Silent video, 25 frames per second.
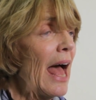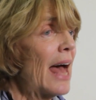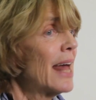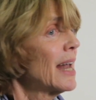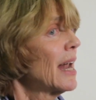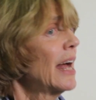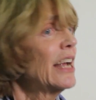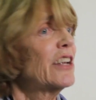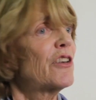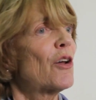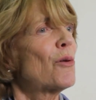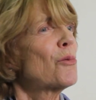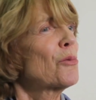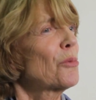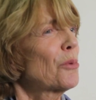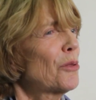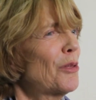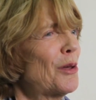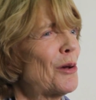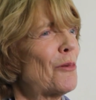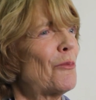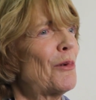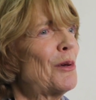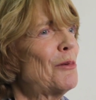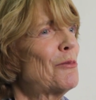And I don't
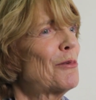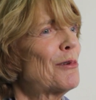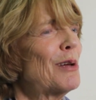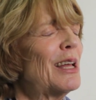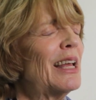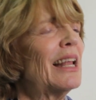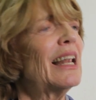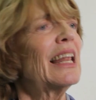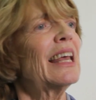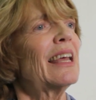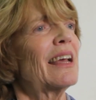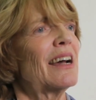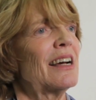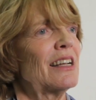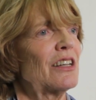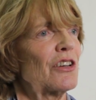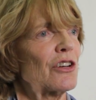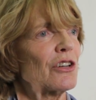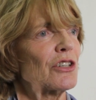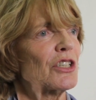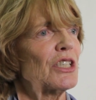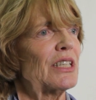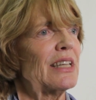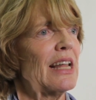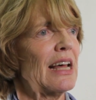think we really
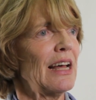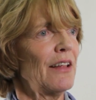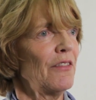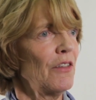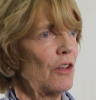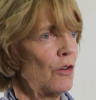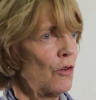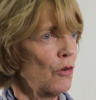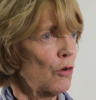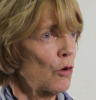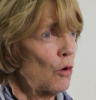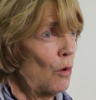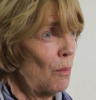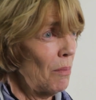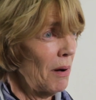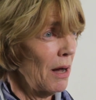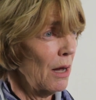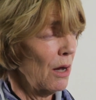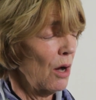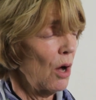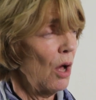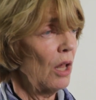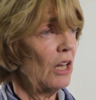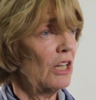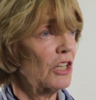understand the
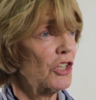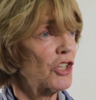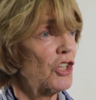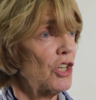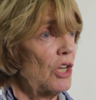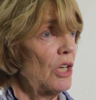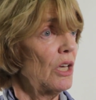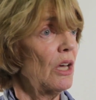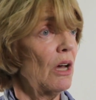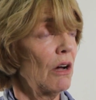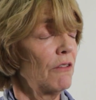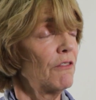neurobiology